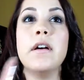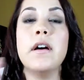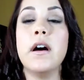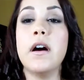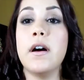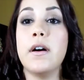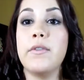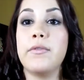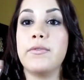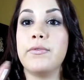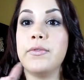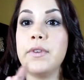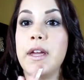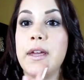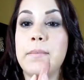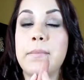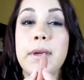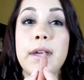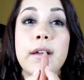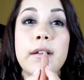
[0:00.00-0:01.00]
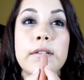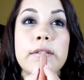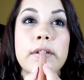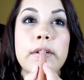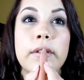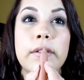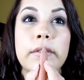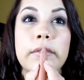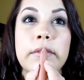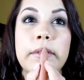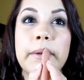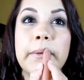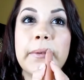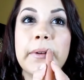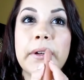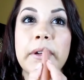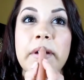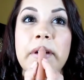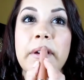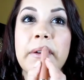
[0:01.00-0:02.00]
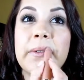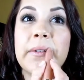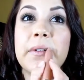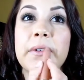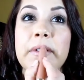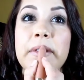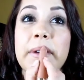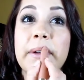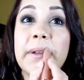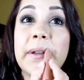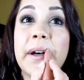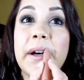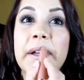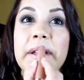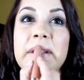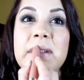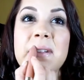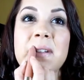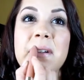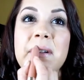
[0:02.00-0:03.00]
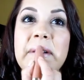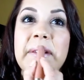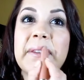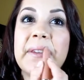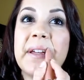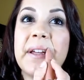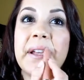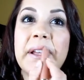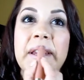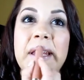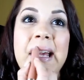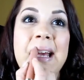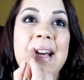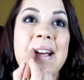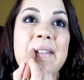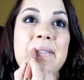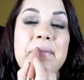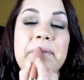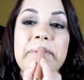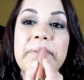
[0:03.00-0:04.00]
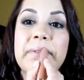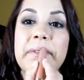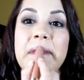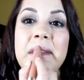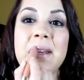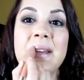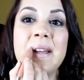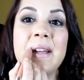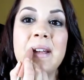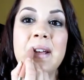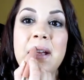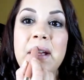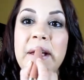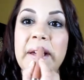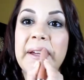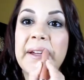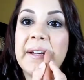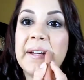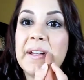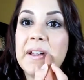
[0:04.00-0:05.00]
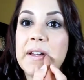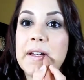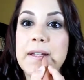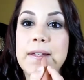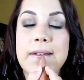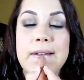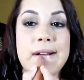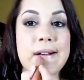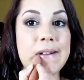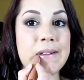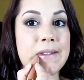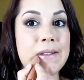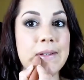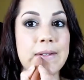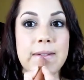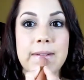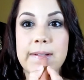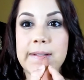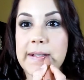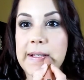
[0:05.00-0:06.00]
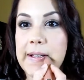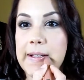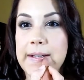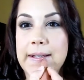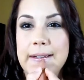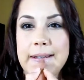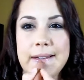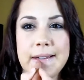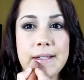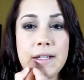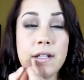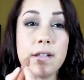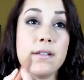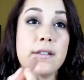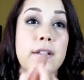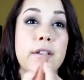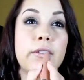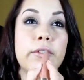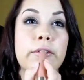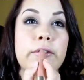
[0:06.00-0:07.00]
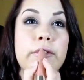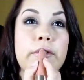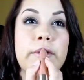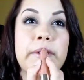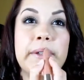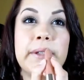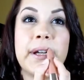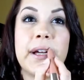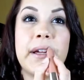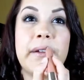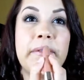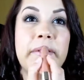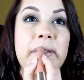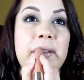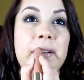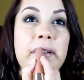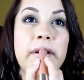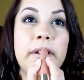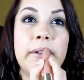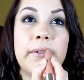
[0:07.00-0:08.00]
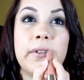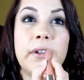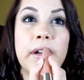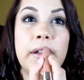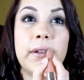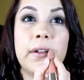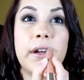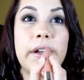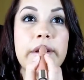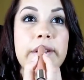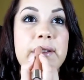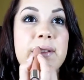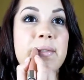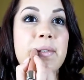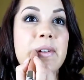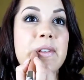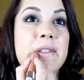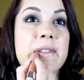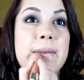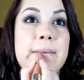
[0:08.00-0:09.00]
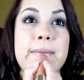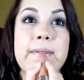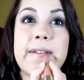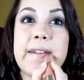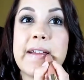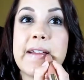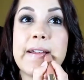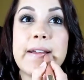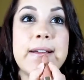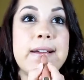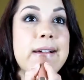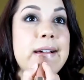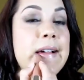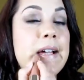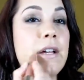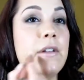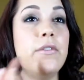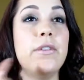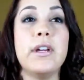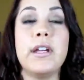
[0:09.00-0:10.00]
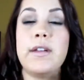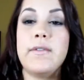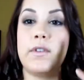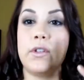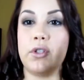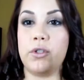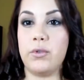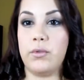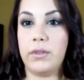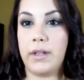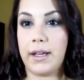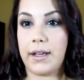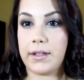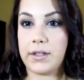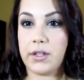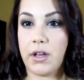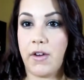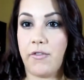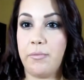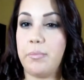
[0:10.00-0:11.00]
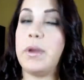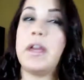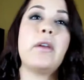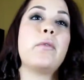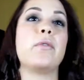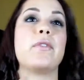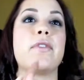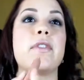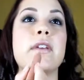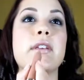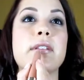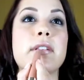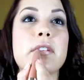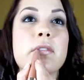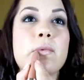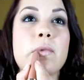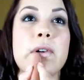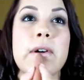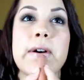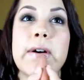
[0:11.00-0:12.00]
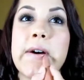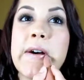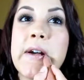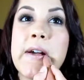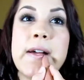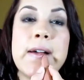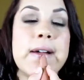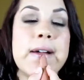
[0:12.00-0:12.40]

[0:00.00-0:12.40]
of a pink tone, and we're going to go over with a gloss. So don't think that you have to use like a concealer nude type of color. I just want something, you can even do like a soft pink with this as well.